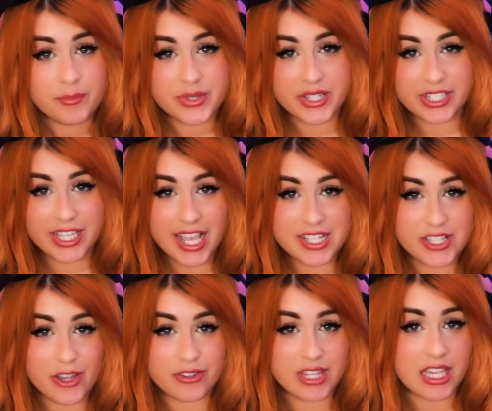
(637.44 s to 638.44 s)
There you guys
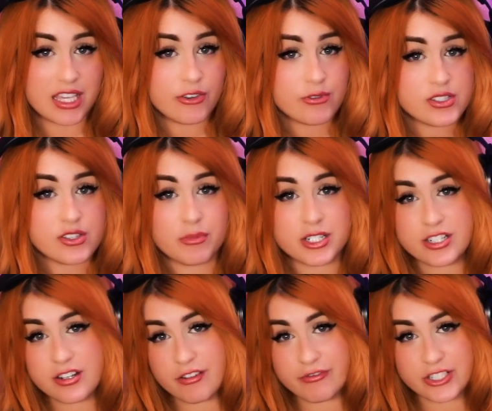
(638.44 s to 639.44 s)
go. Thank you so
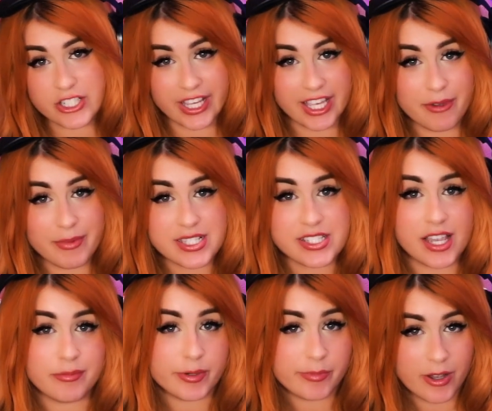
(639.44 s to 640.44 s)
much for checking out my
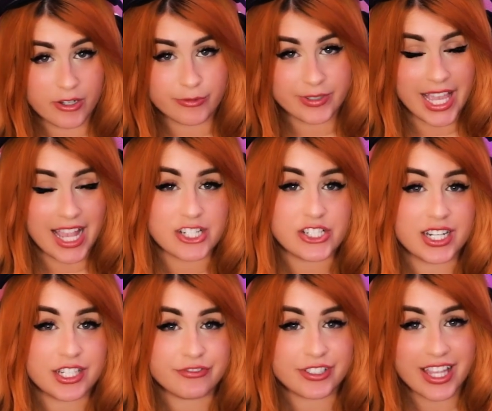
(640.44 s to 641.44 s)
cyberpunk
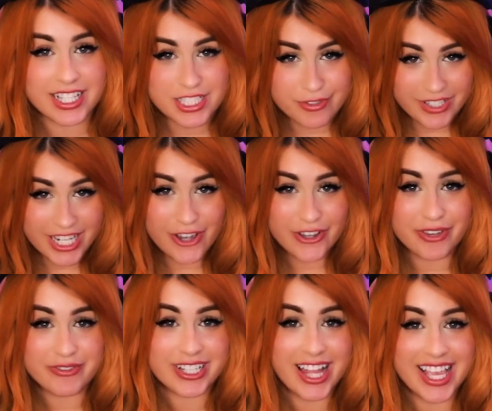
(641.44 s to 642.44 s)
reaction. If you liked this video,
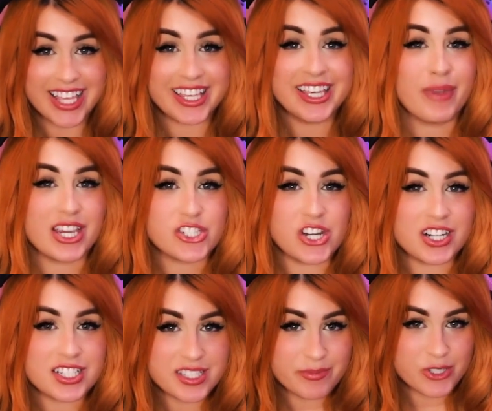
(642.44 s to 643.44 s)
give it a like. Make
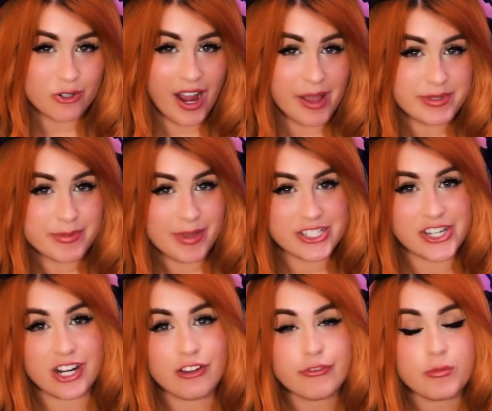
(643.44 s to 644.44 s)
sure to subscribe to my
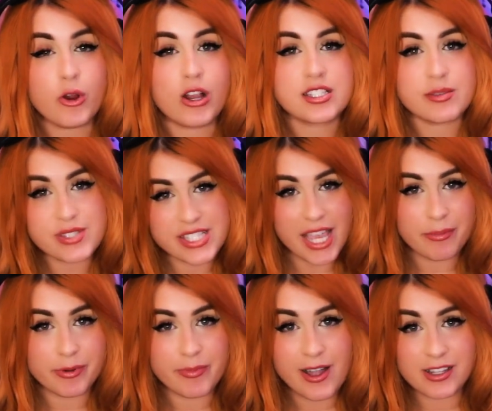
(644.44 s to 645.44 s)
channel for more awesome
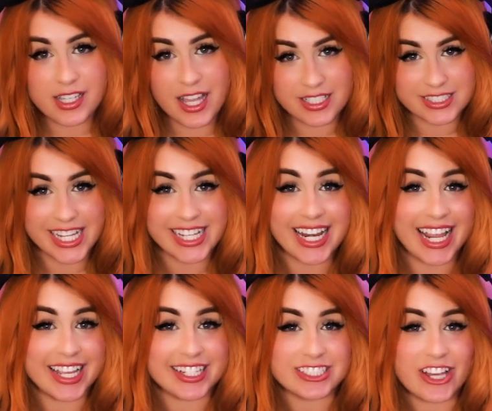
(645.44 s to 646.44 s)
cyberpunk content
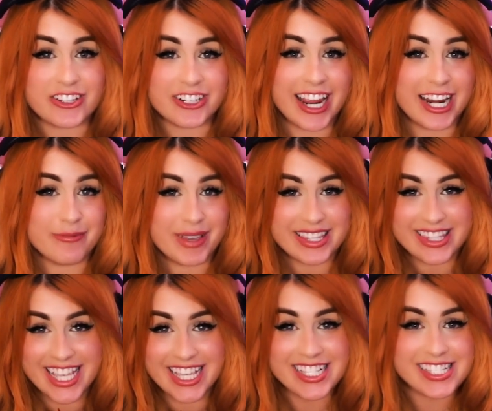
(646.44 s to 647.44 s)
and other anime
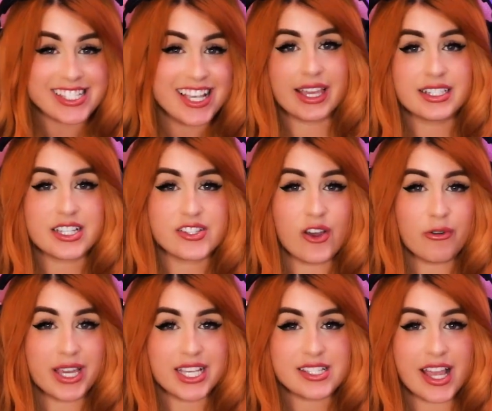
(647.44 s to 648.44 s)
things. And as
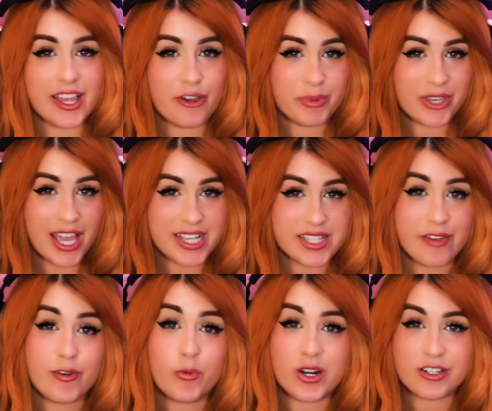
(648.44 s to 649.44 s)
always, I hope you guys
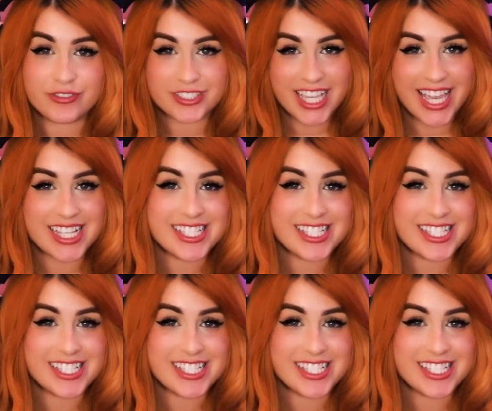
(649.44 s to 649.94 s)
have a wonderful day.